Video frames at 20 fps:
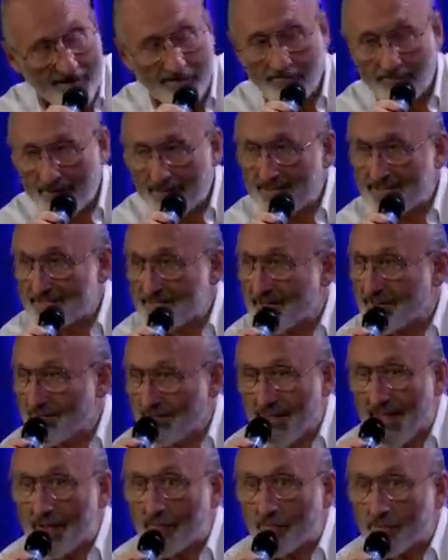somebody
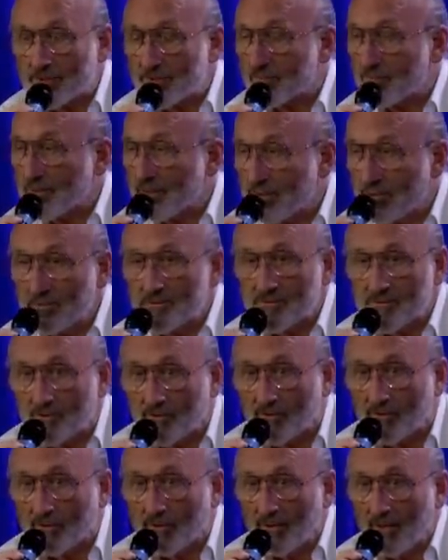said that was a
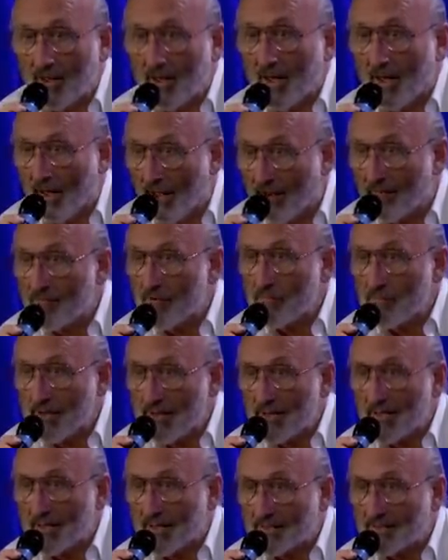rehearsal.
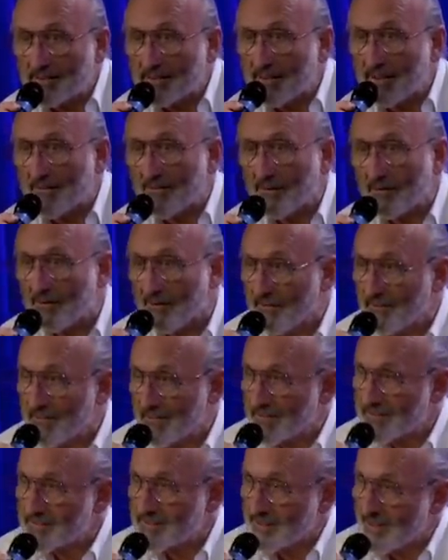Everybody got together
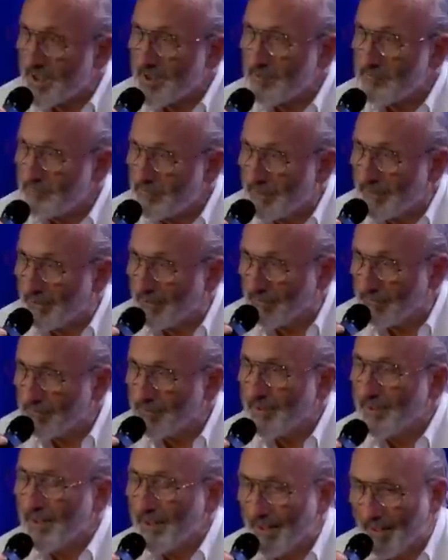in this
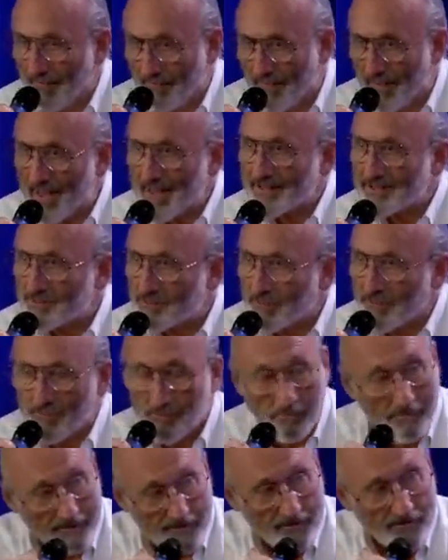compound, and that's
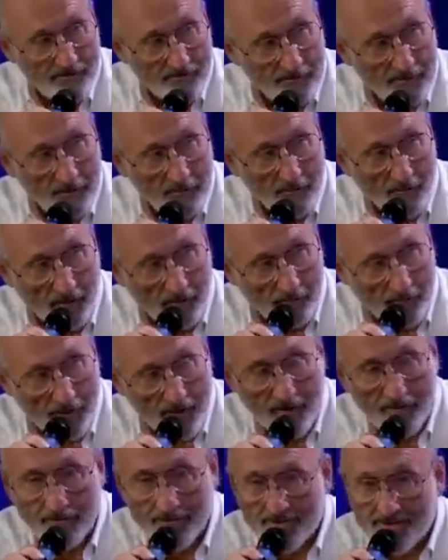where the picture of Peter, wow. Paul, and
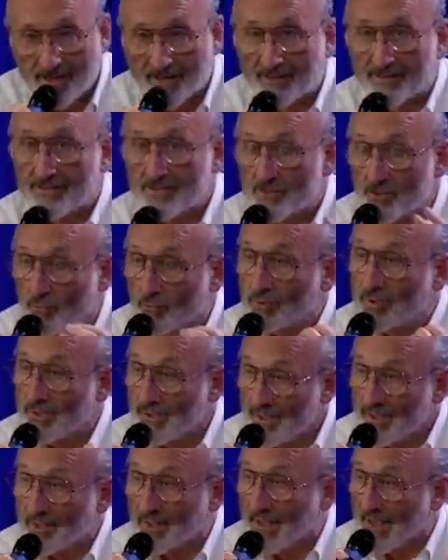Mary was taken. So
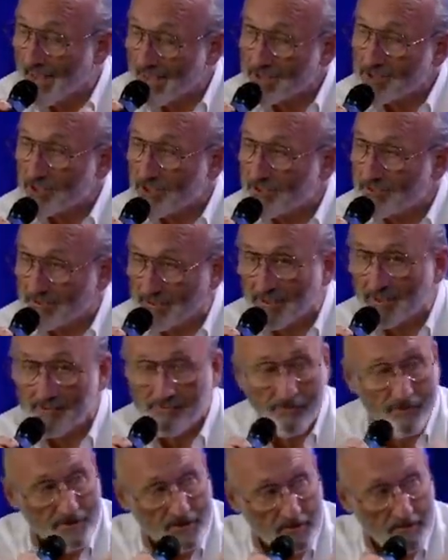King actually
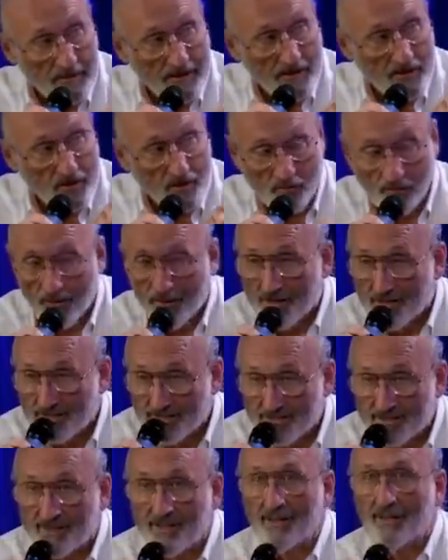delivered his speech
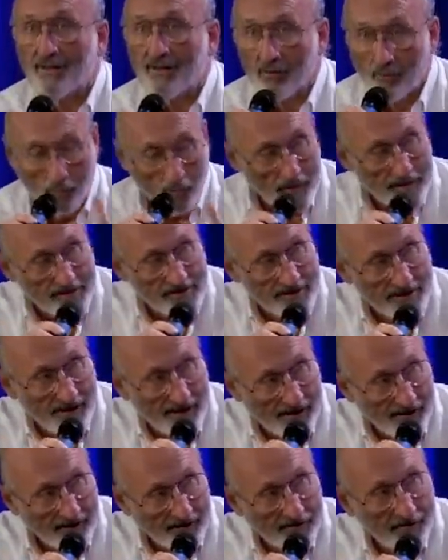twice. We
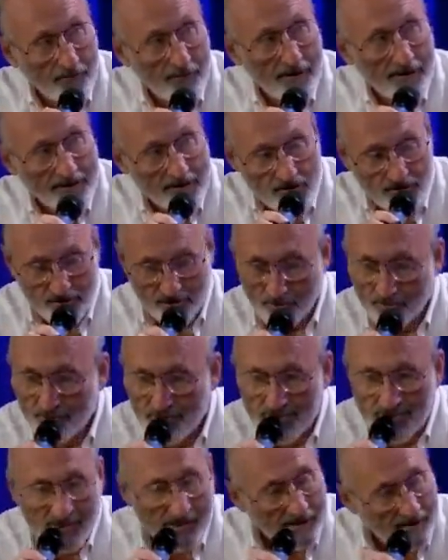sang twice.
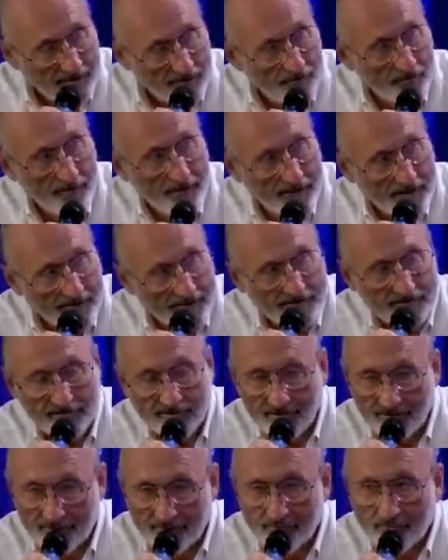Joni sang
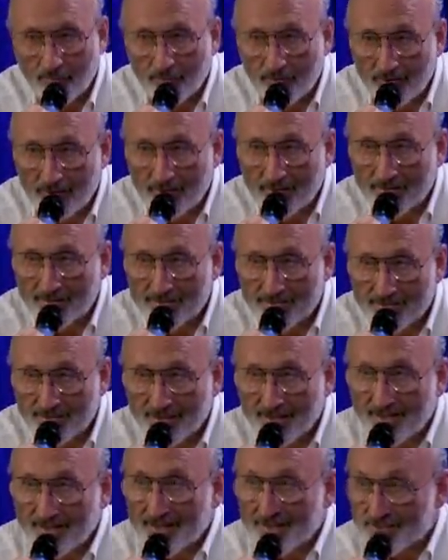twice. It was.
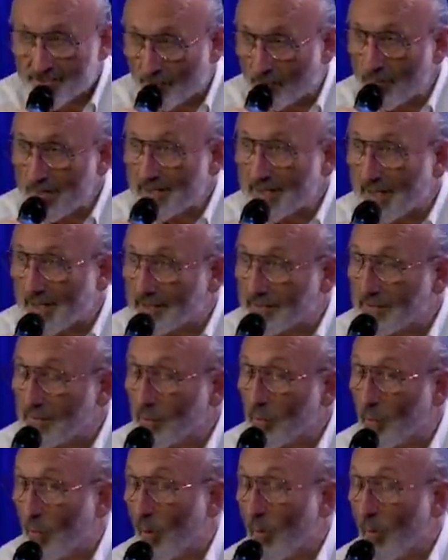So we got,